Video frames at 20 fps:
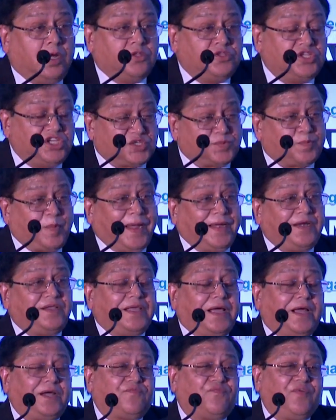Despite
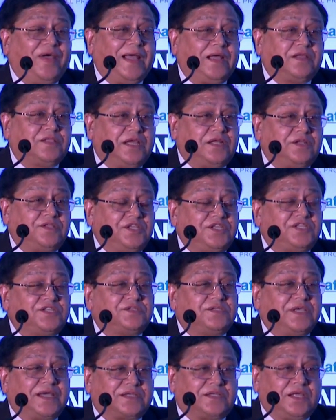that fact that this
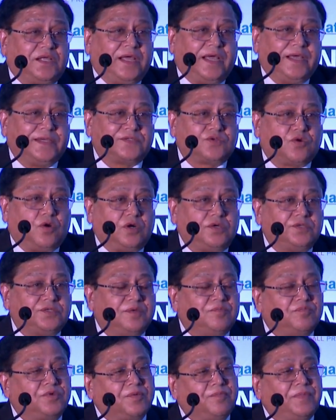sector has got
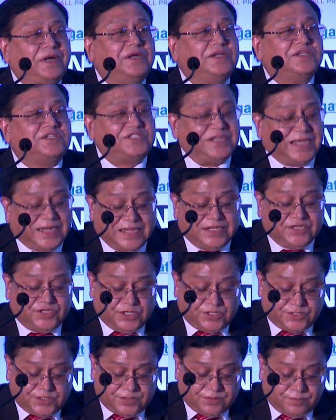some tremendous
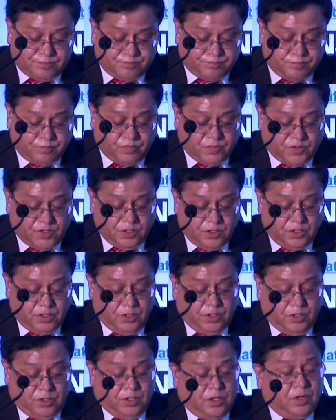challenges.
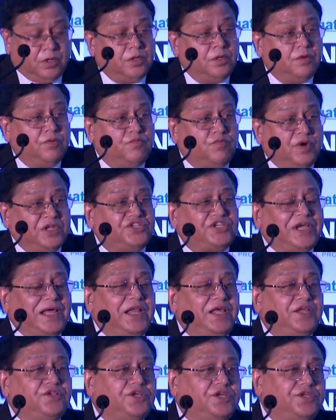One
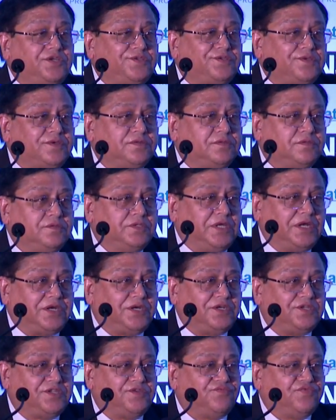challenge is that
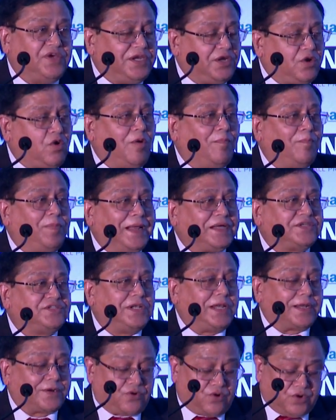it is very complex
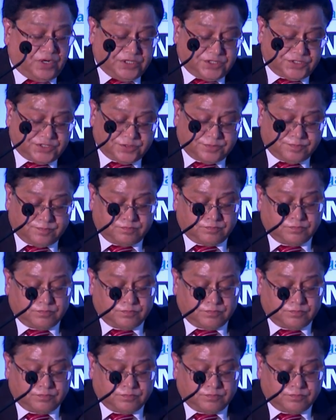electronics,